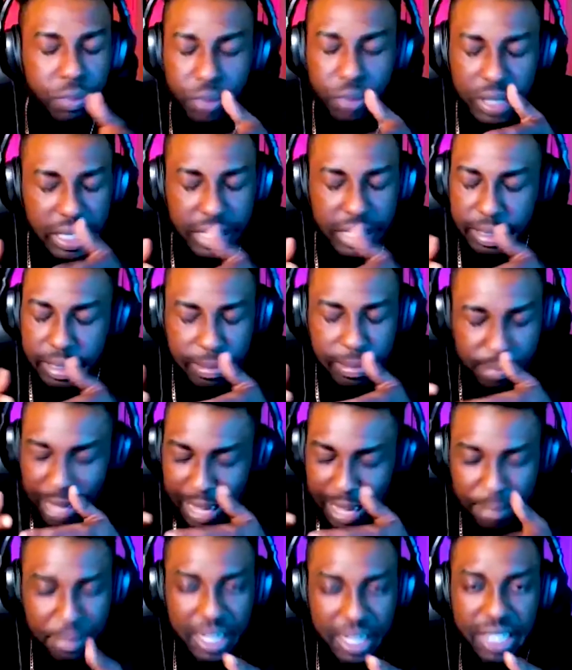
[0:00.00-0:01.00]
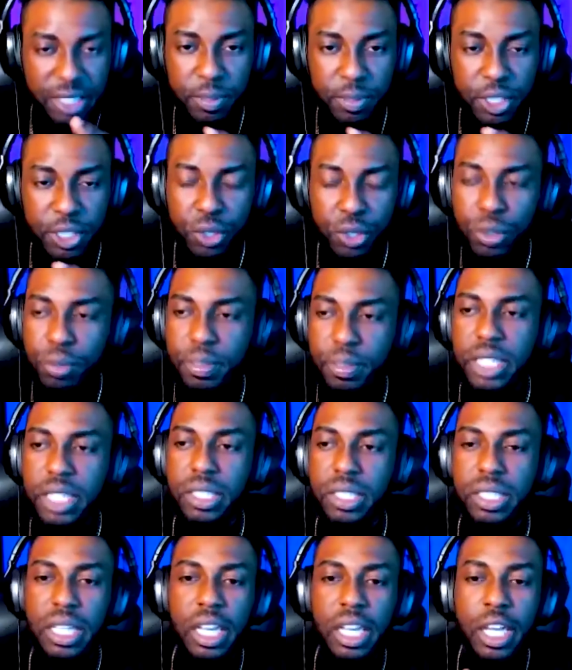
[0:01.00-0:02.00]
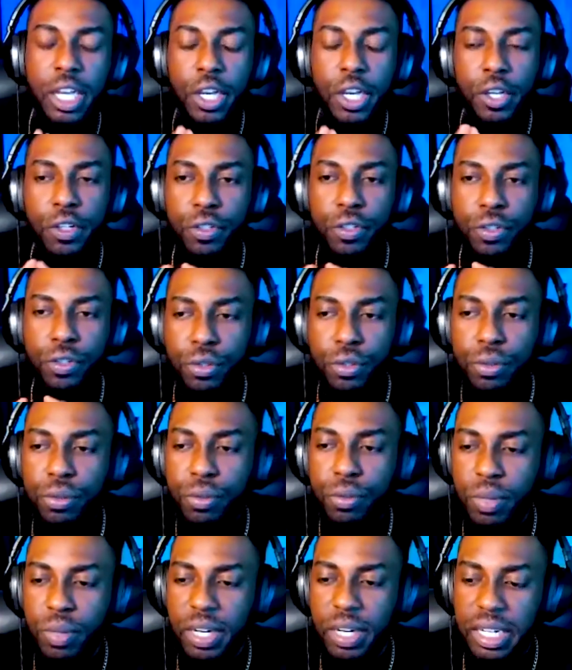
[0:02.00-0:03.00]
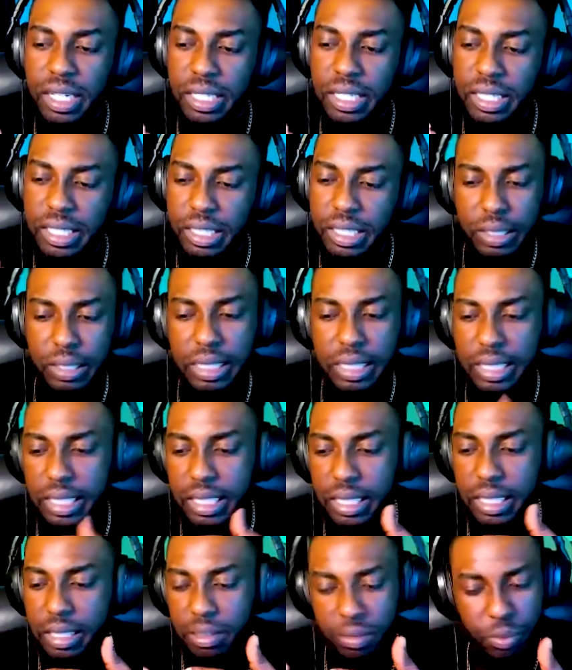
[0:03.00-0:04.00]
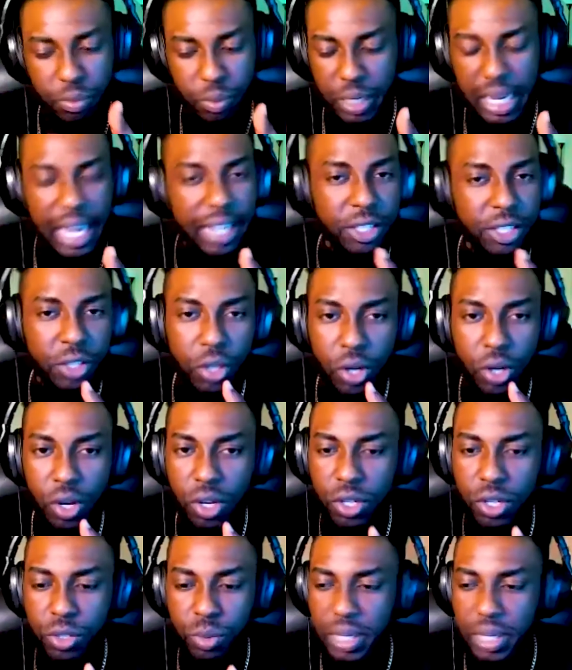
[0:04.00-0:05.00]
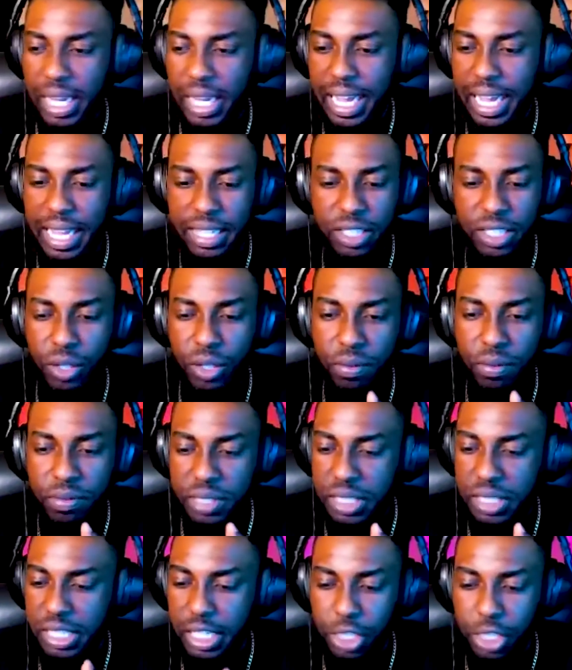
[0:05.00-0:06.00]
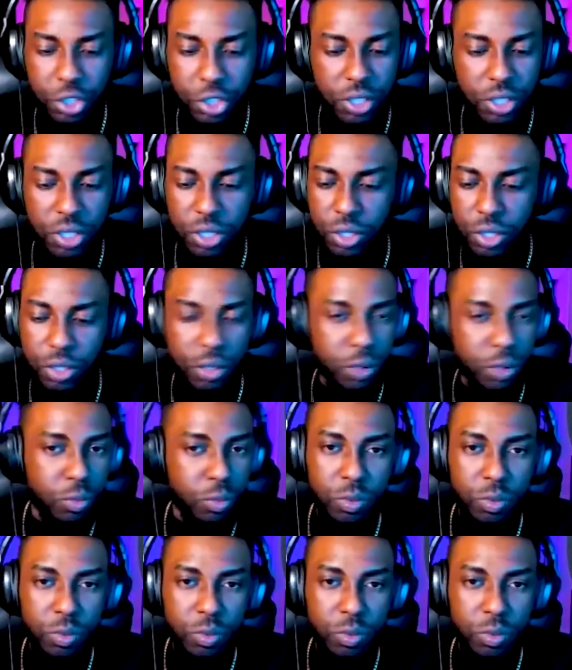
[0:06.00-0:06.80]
really amazed me too, because you were literally, we had calls, we had conversations,